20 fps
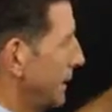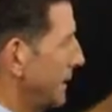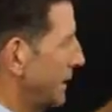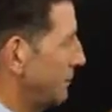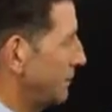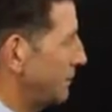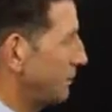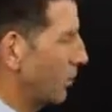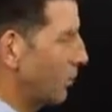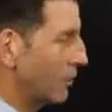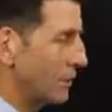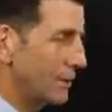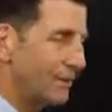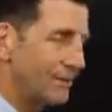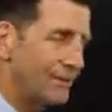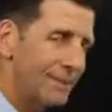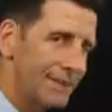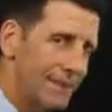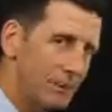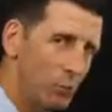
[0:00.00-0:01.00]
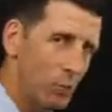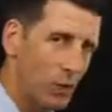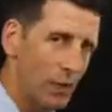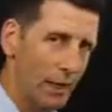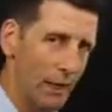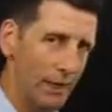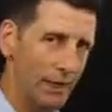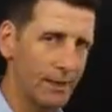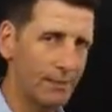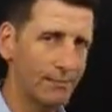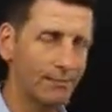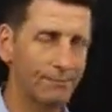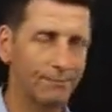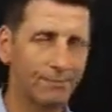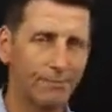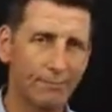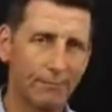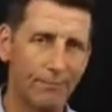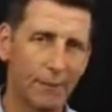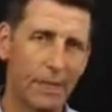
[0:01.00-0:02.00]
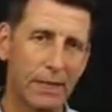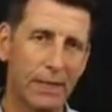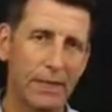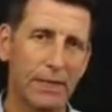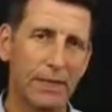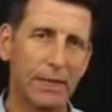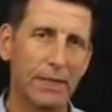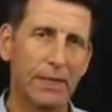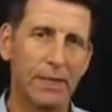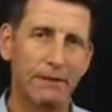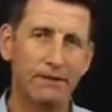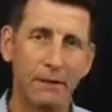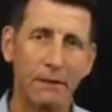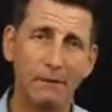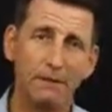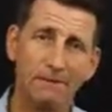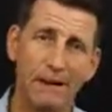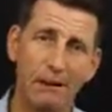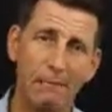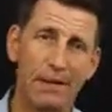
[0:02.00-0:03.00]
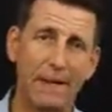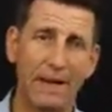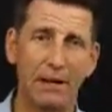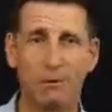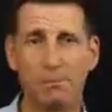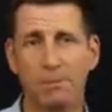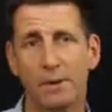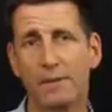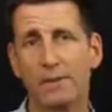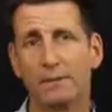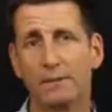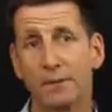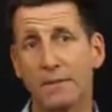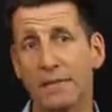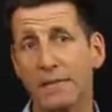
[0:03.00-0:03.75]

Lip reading: the important teamwork. If other family experts are